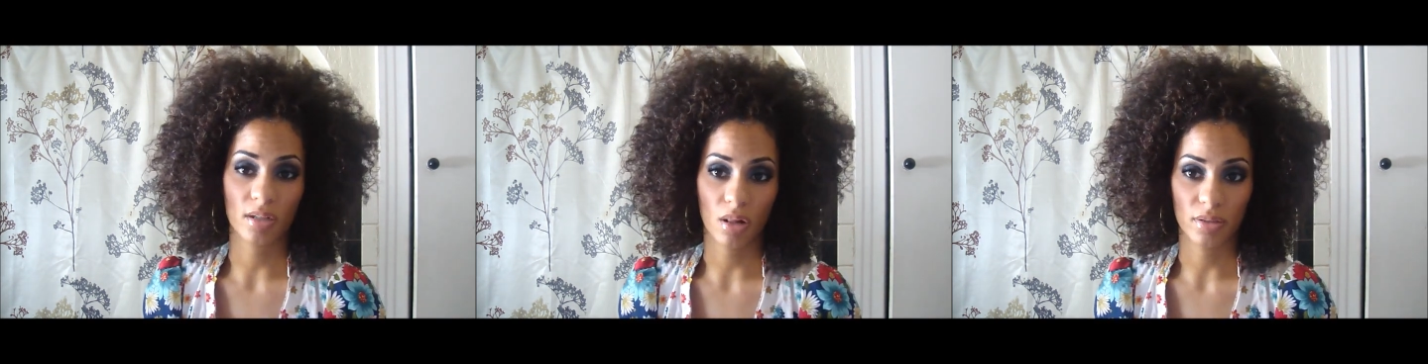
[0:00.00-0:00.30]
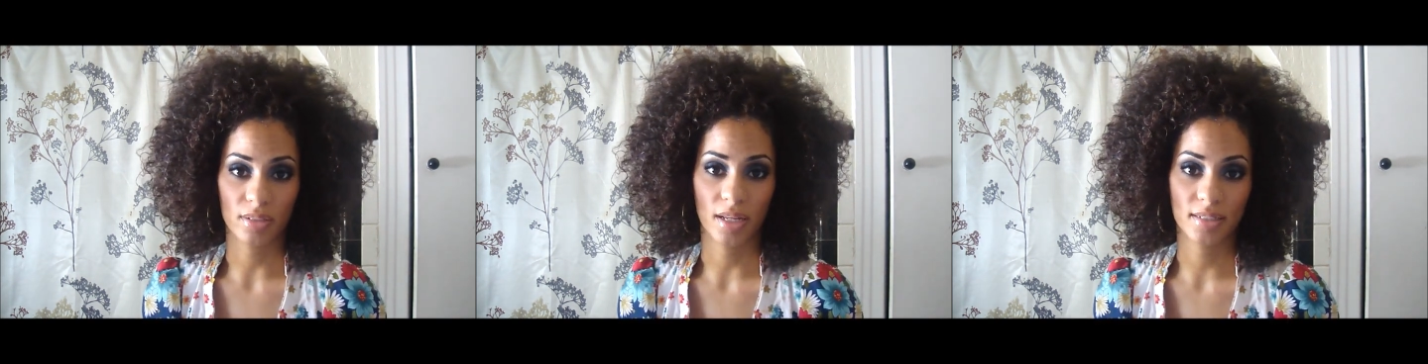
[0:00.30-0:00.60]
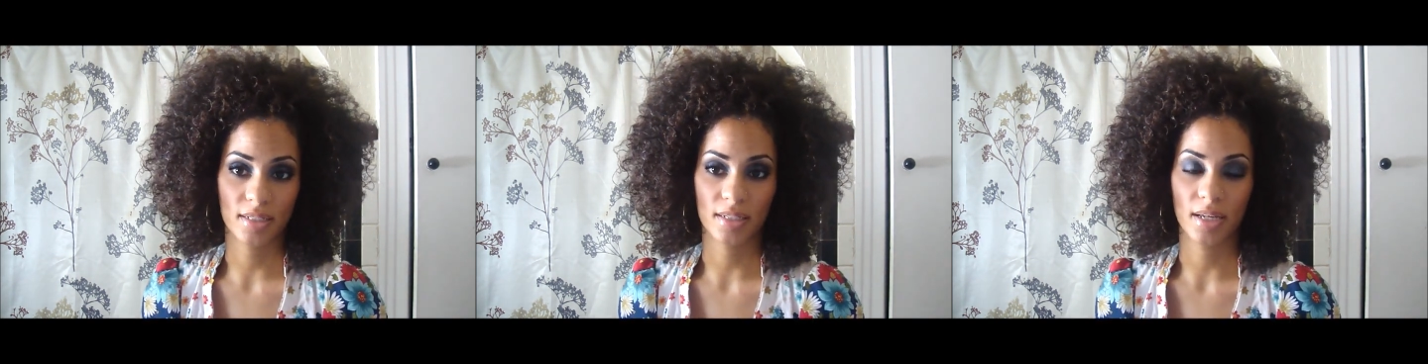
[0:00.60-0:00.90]

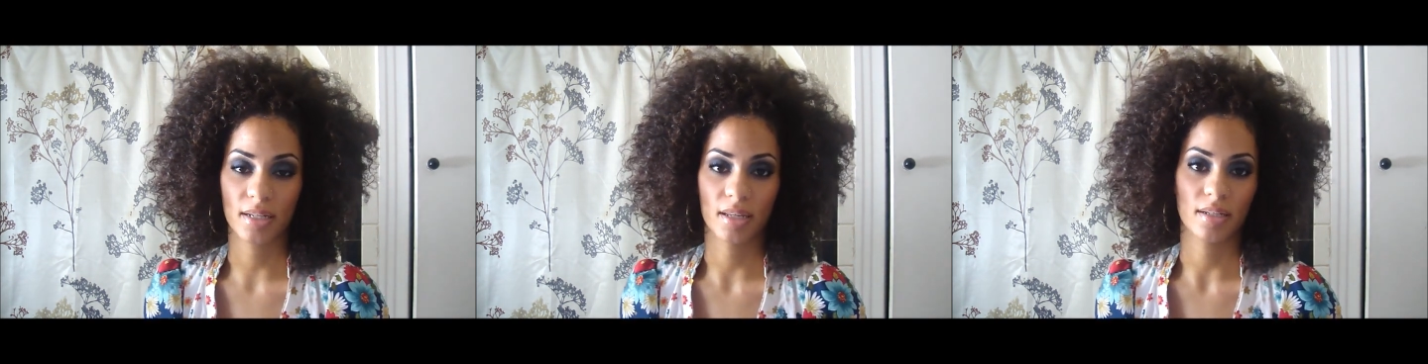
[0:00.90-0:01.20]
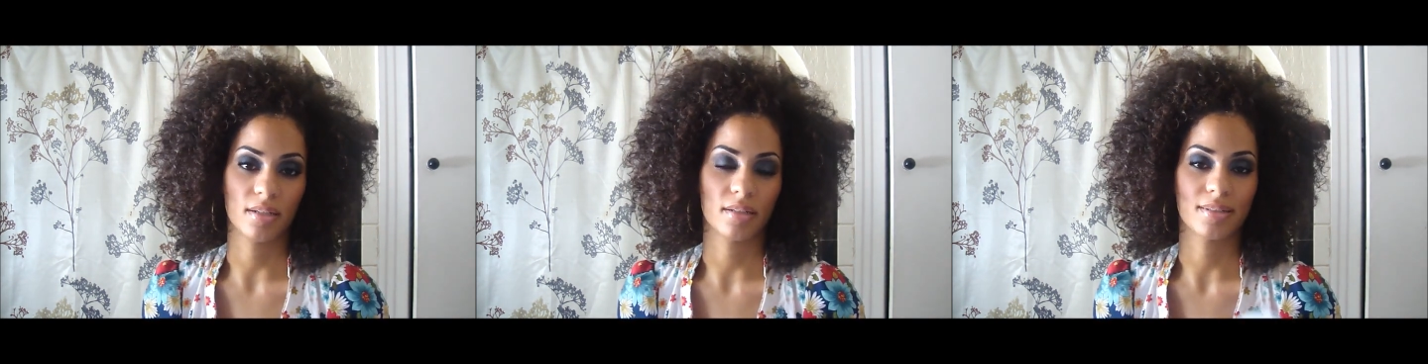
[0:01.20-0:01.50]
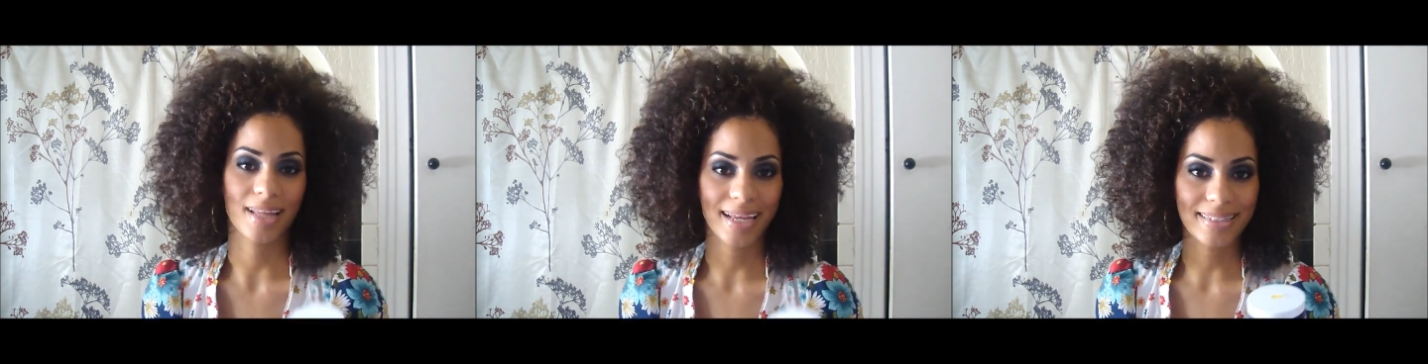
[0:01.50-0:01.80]

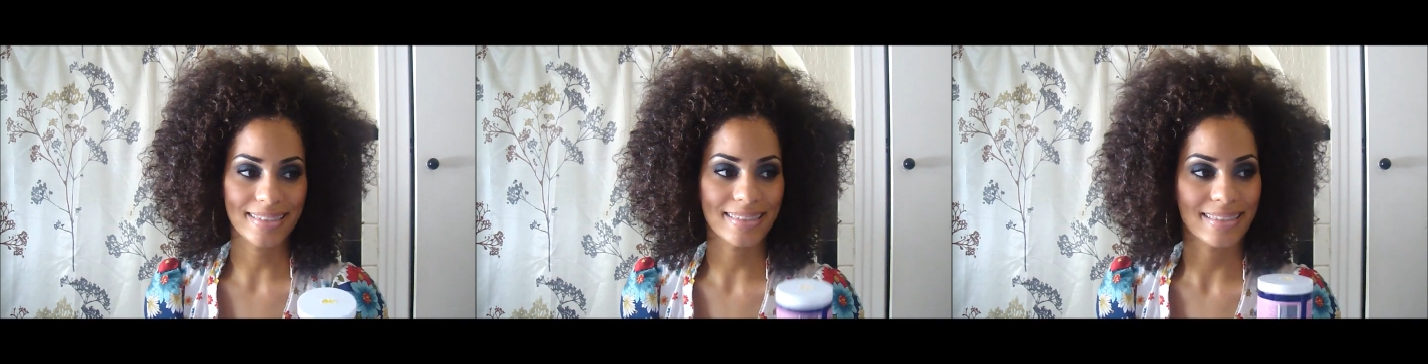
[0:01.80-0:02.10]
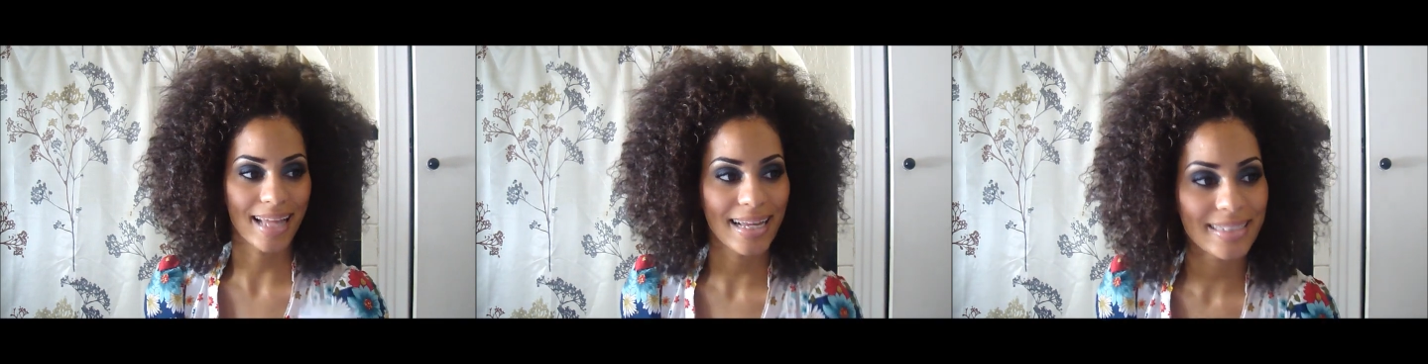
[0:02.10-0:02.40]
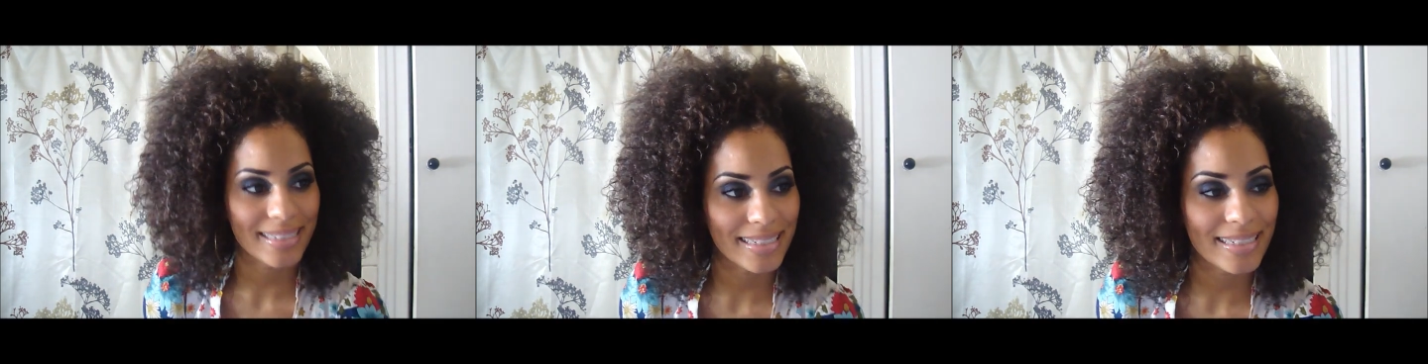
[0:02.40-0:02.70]

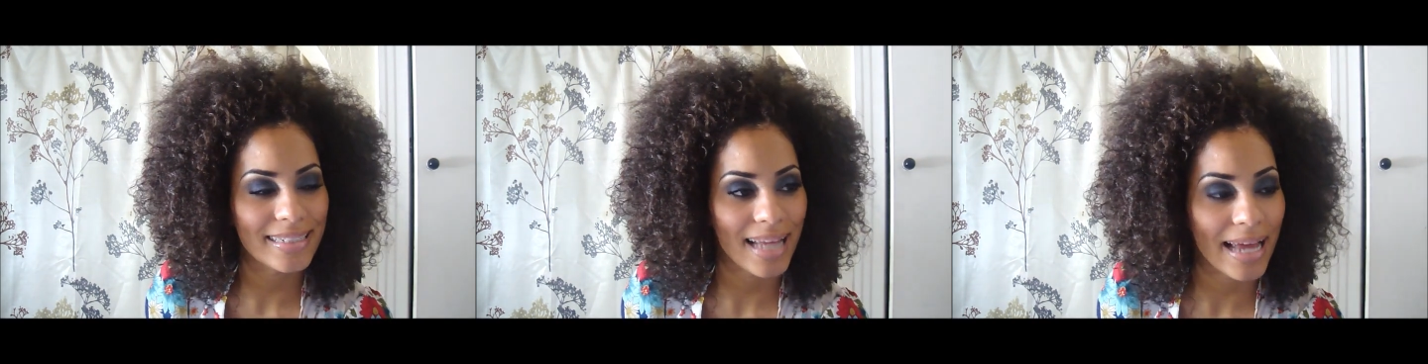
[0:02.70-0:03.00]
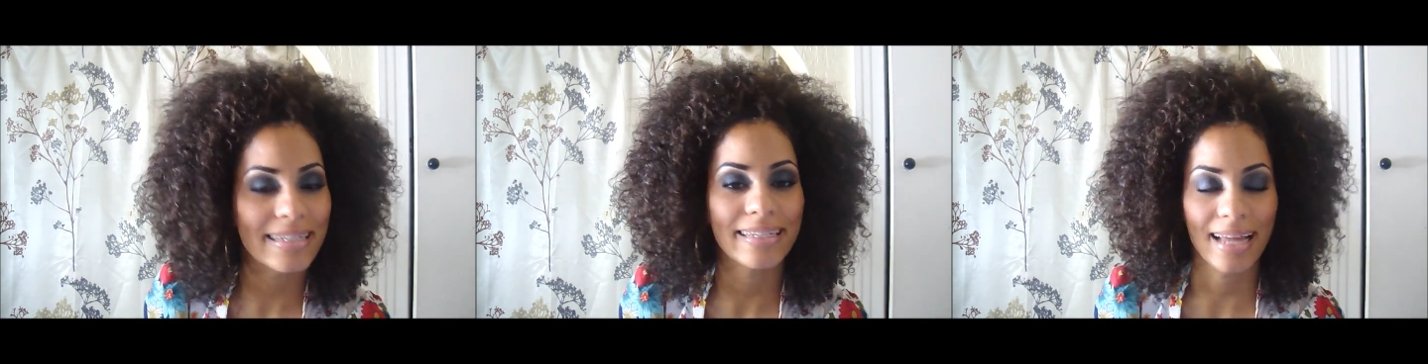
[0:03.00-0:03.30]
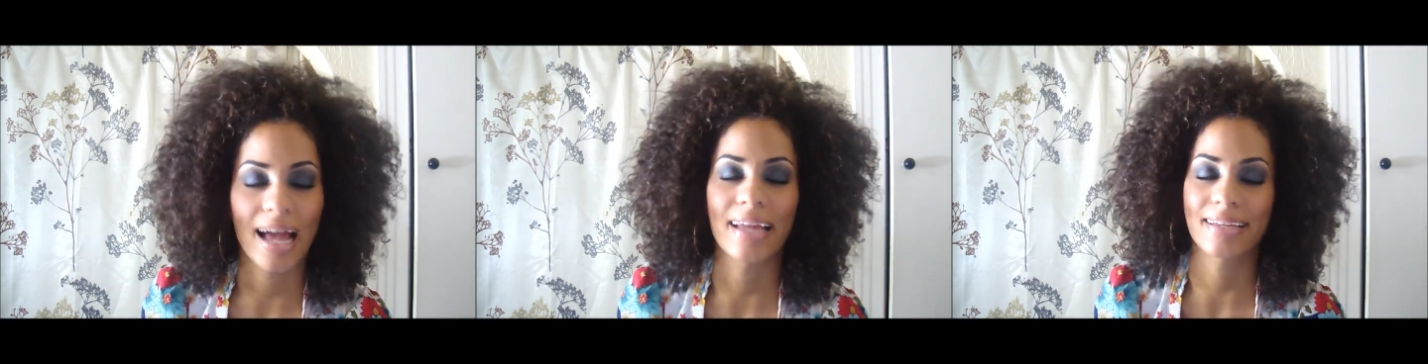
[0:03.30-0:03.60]

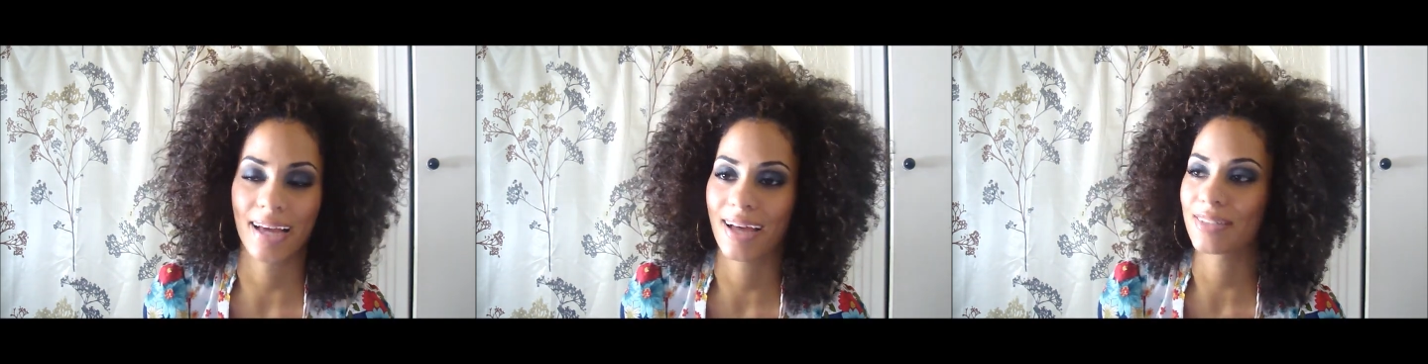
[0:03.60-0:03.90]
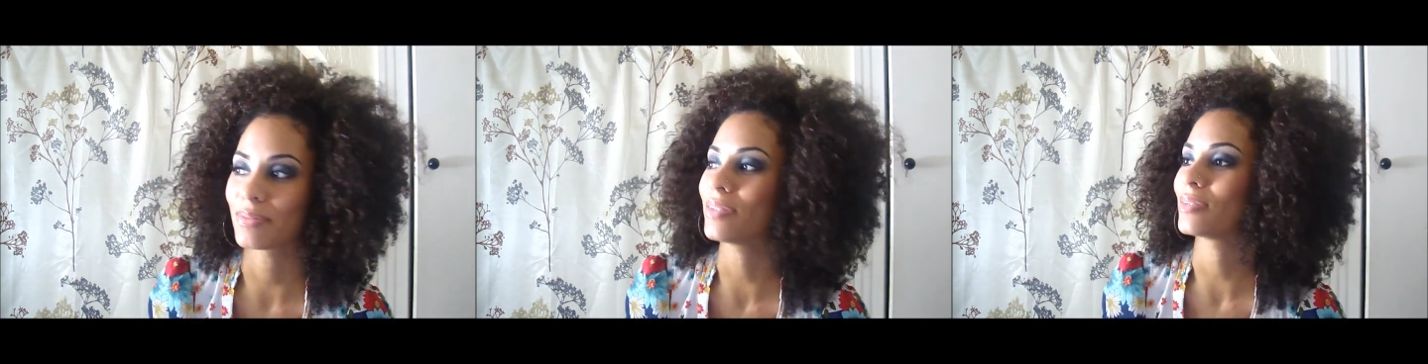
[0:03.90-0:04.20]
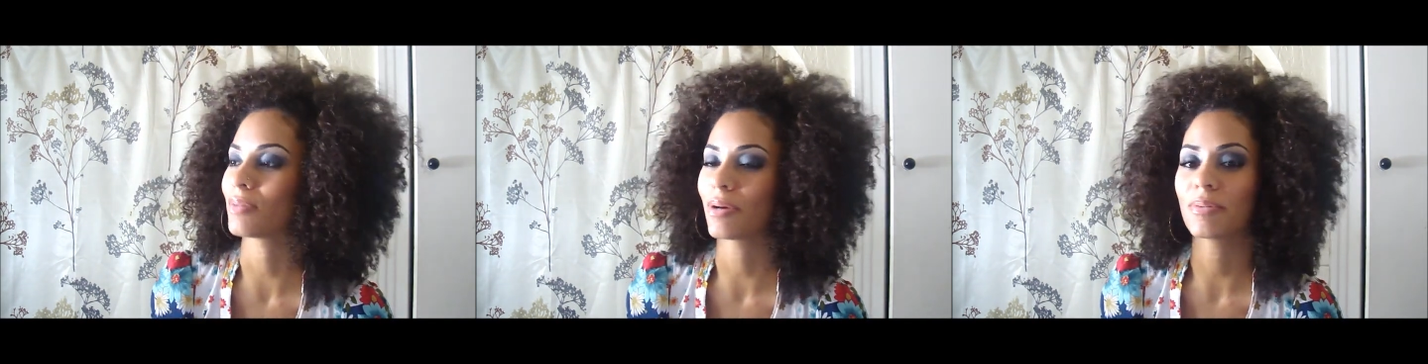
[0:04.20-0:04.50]
$19.99. Gosh, what
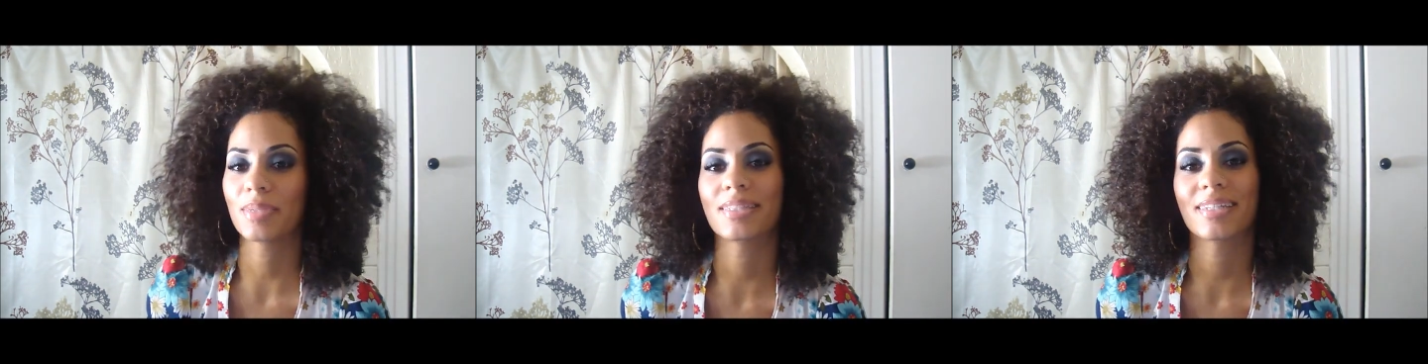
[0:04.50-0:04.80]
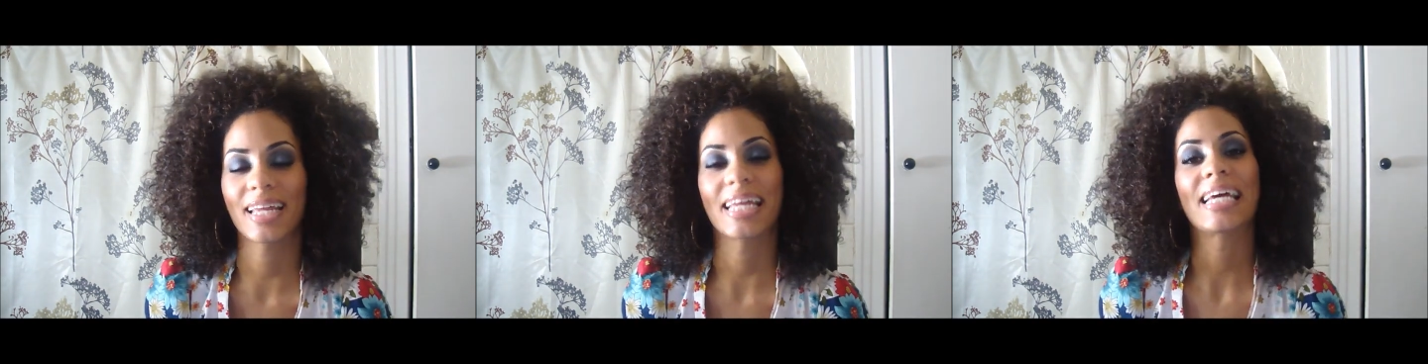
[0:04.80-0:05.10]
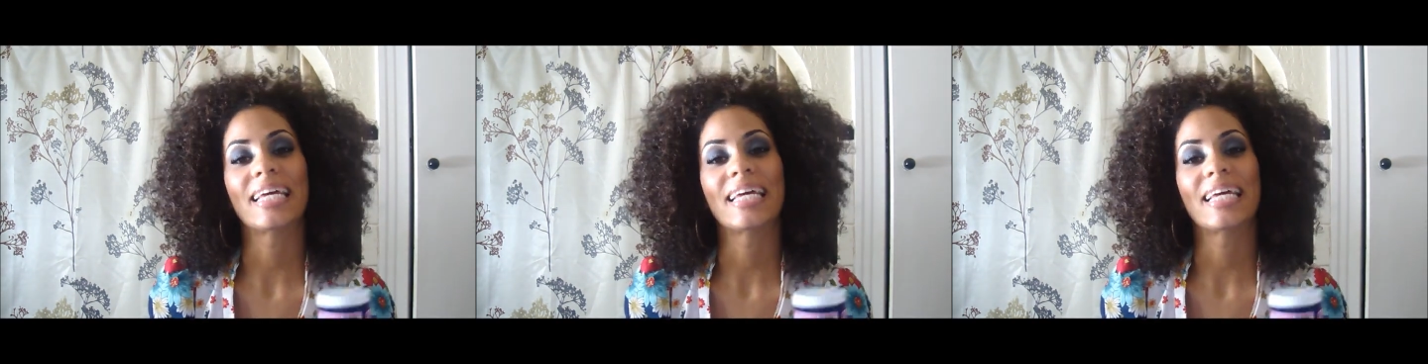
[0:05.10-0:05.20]
is wrong with me today?